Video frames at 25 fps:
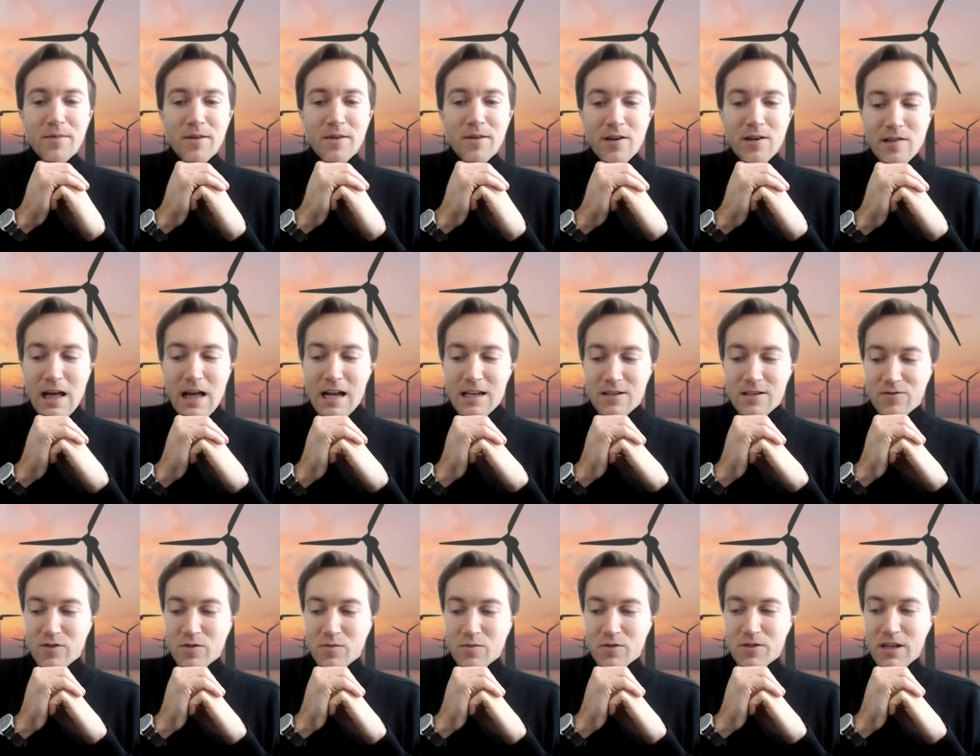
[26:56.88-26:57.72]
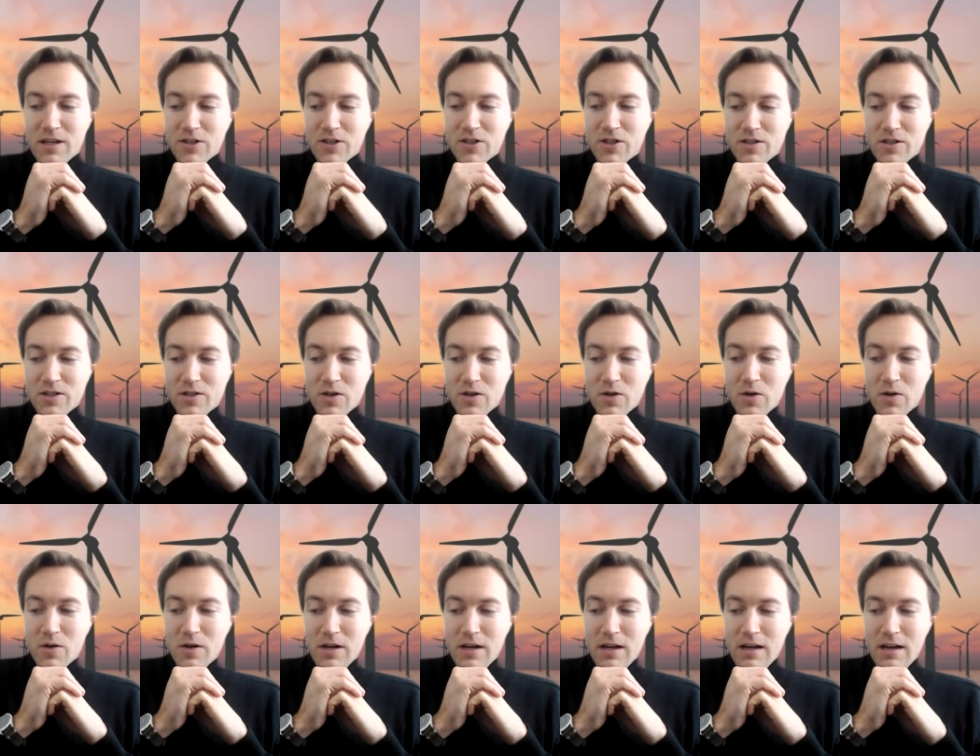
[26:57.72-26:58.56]
classroom session.
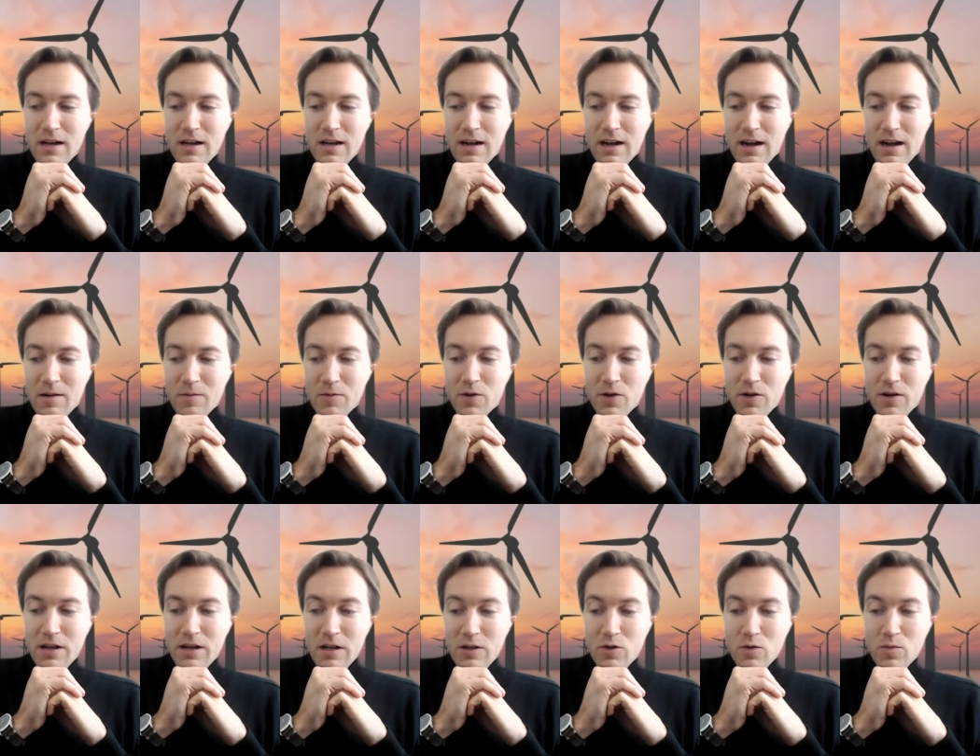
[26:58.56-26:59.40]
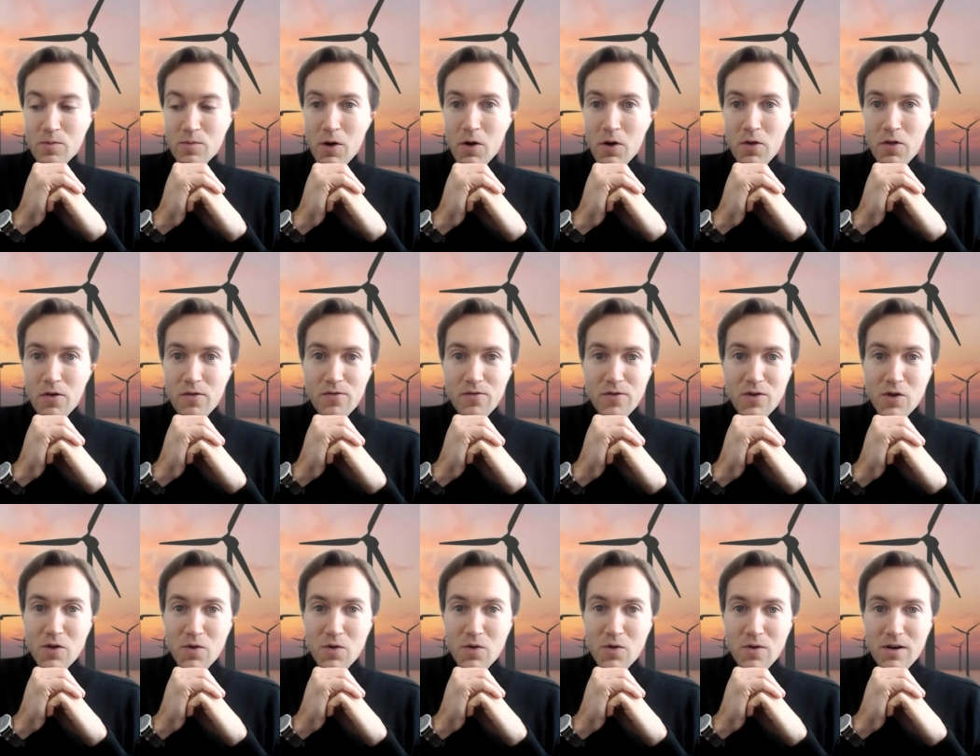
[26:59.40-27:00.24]
So I'm turning to both of
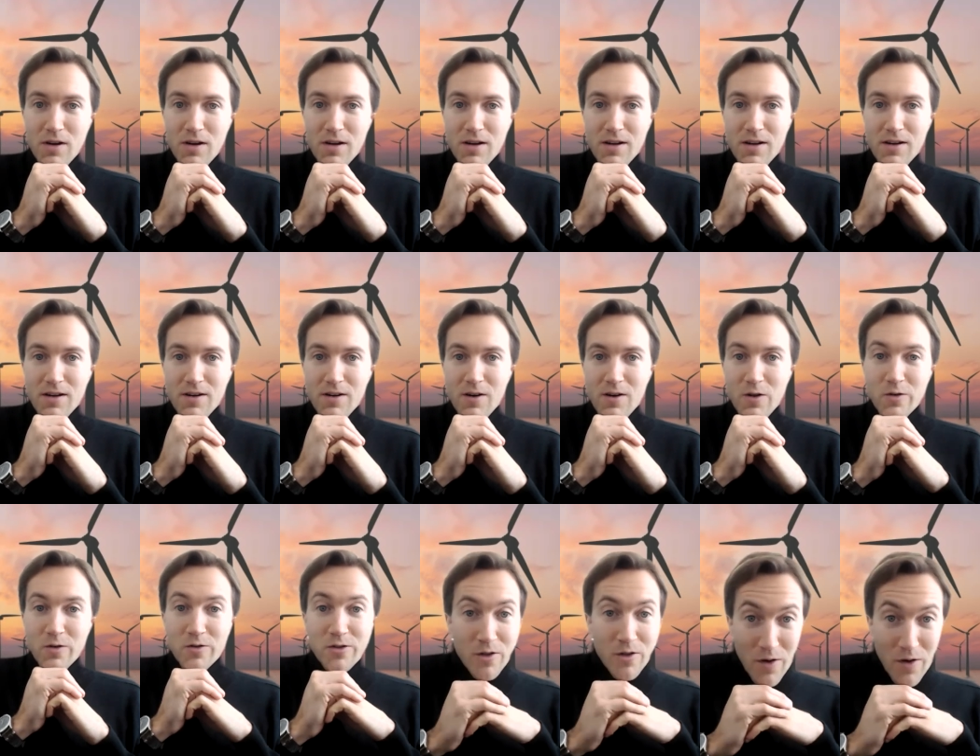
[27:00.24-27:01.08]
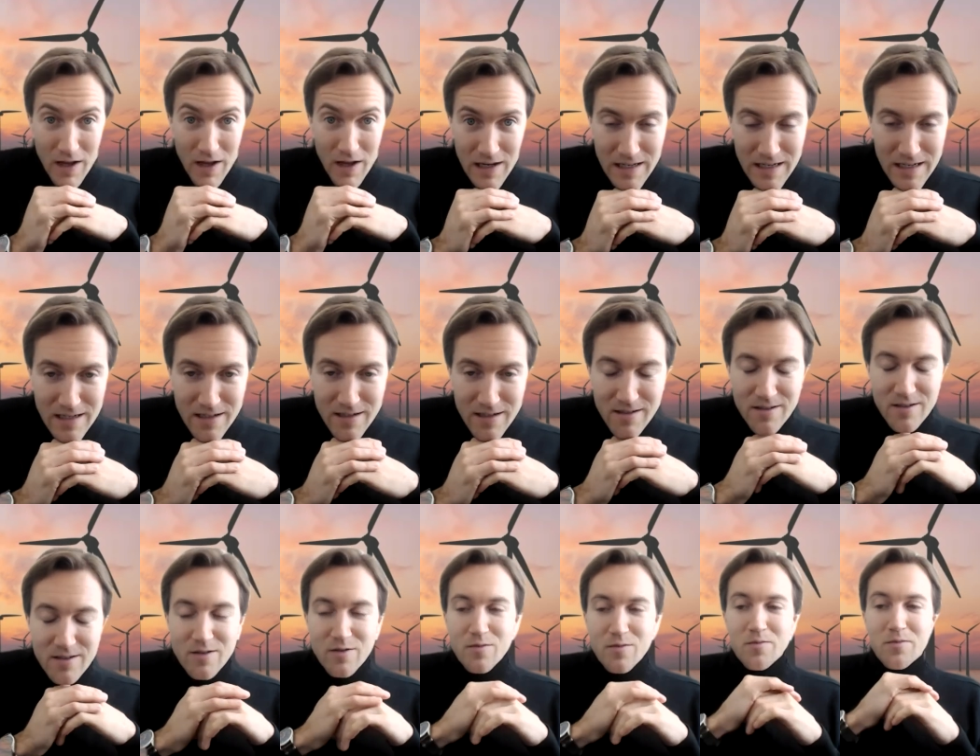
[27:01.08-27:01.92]
you, also Aline,
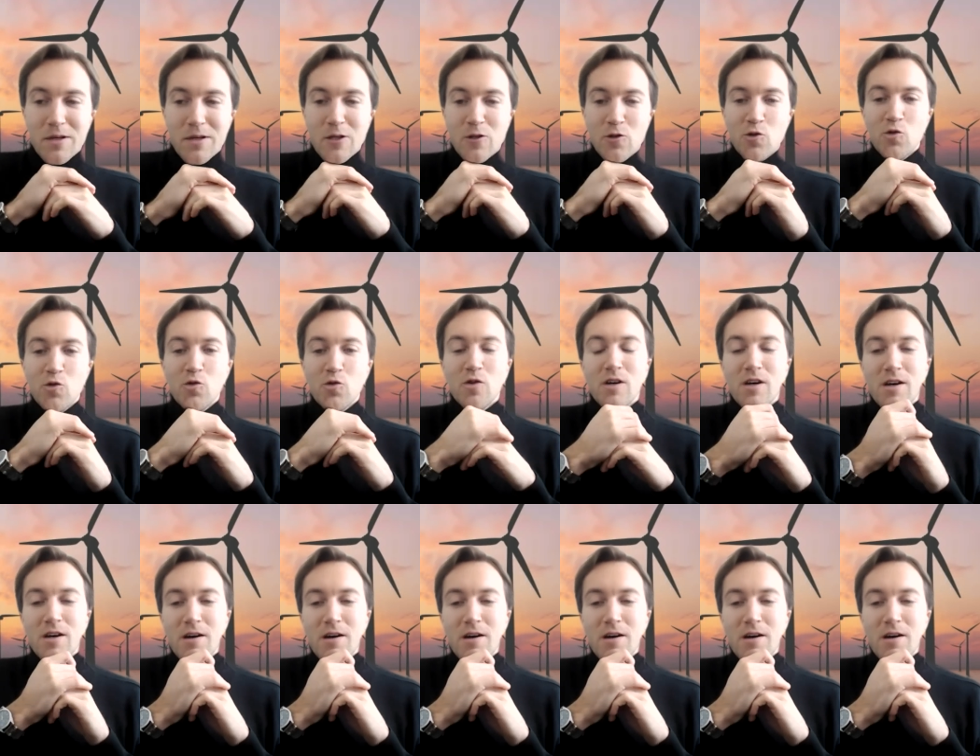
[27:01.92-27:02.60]
Bindu.